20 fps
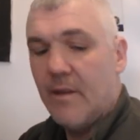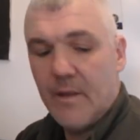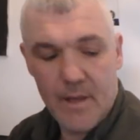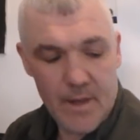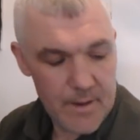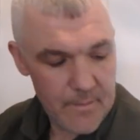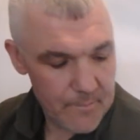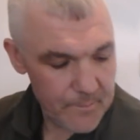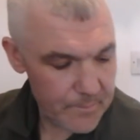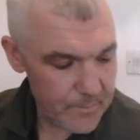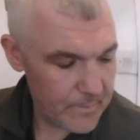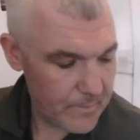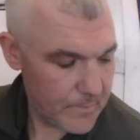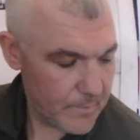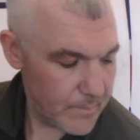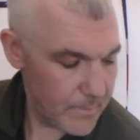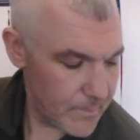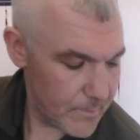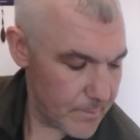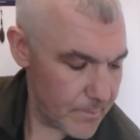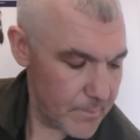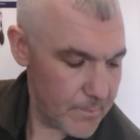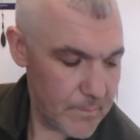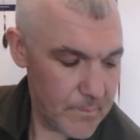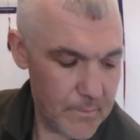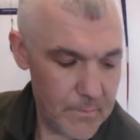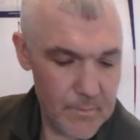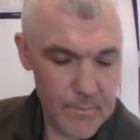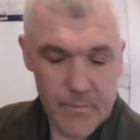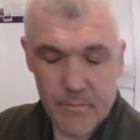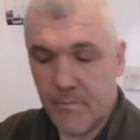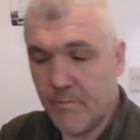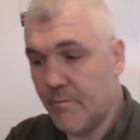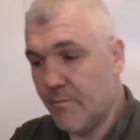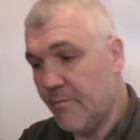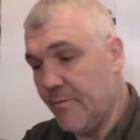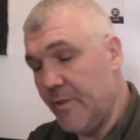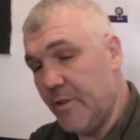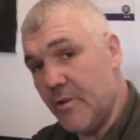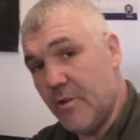Yeah.
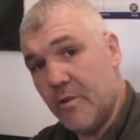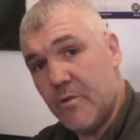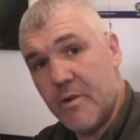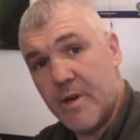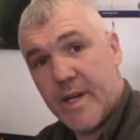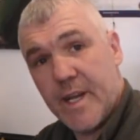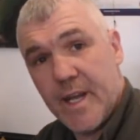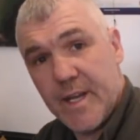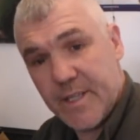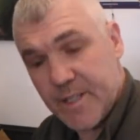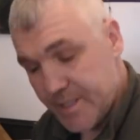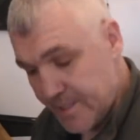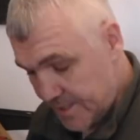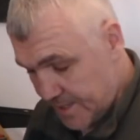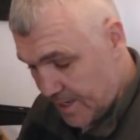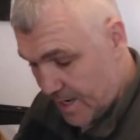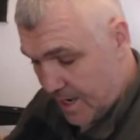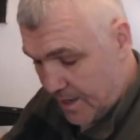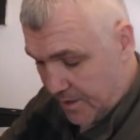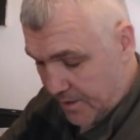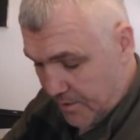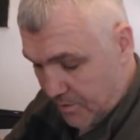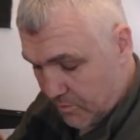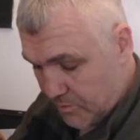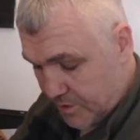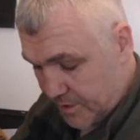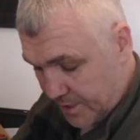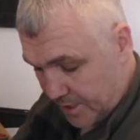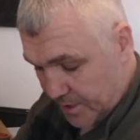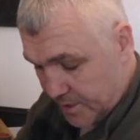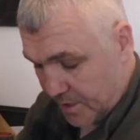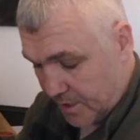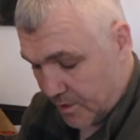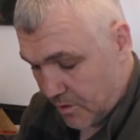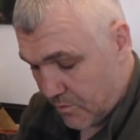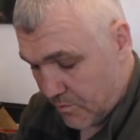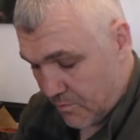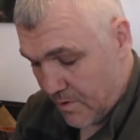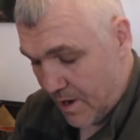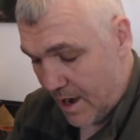If you don't know what gaiters are, they're those things that
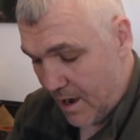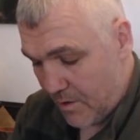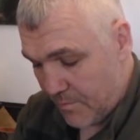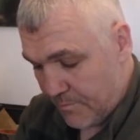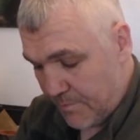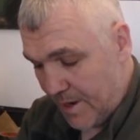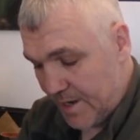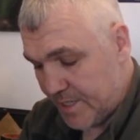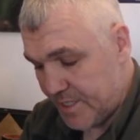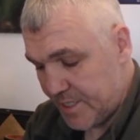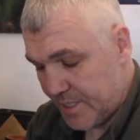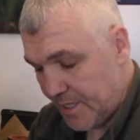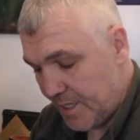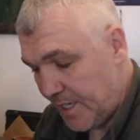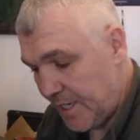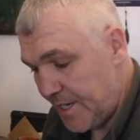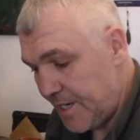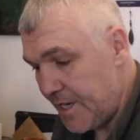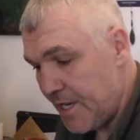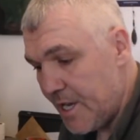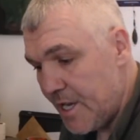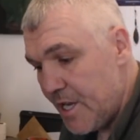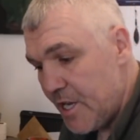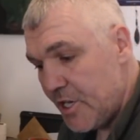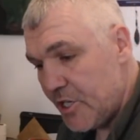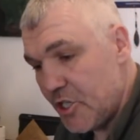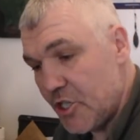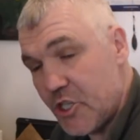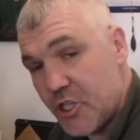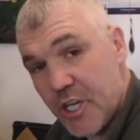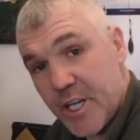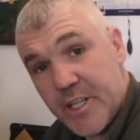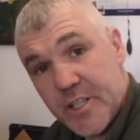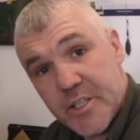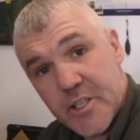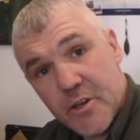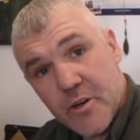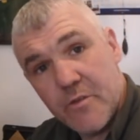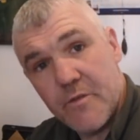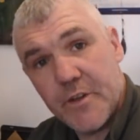go round basically your
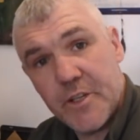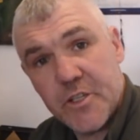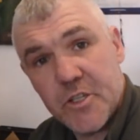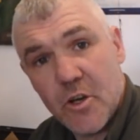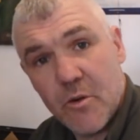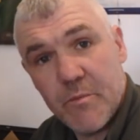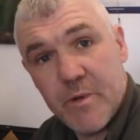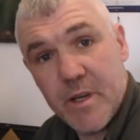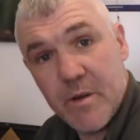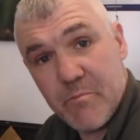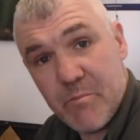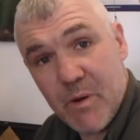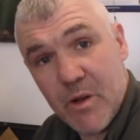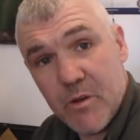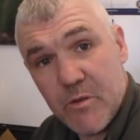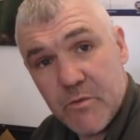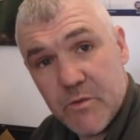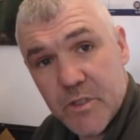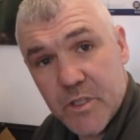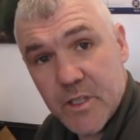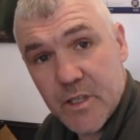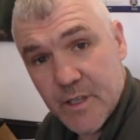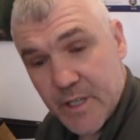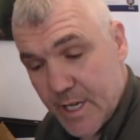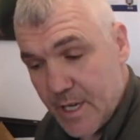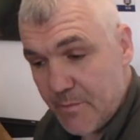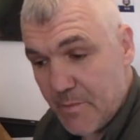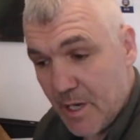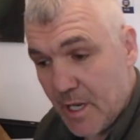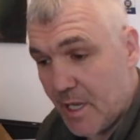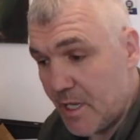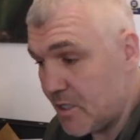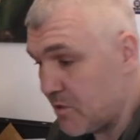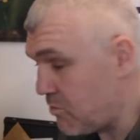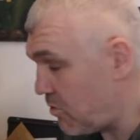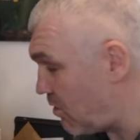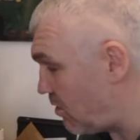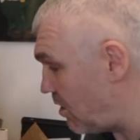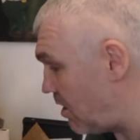shins and over the top of your boots. Keep your legs